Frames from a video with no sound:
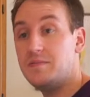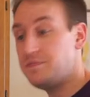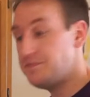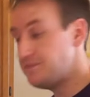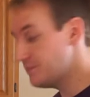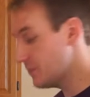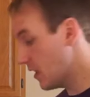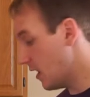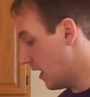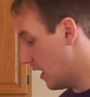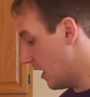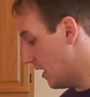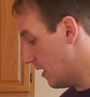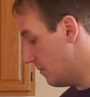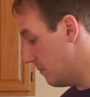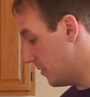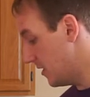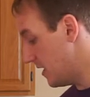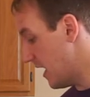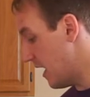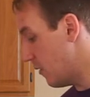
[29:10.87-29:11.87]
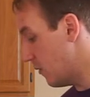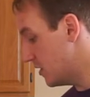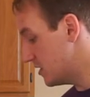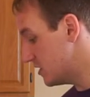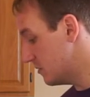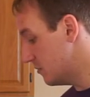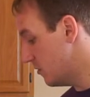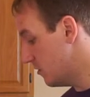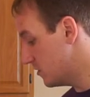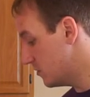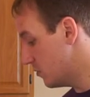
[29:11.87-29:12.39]
Once
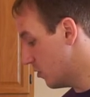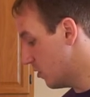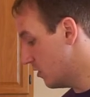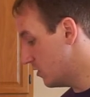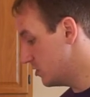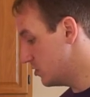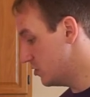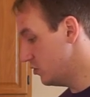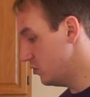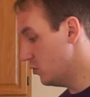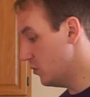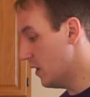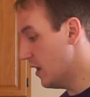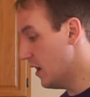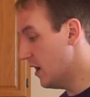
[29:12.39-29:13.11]
I'm to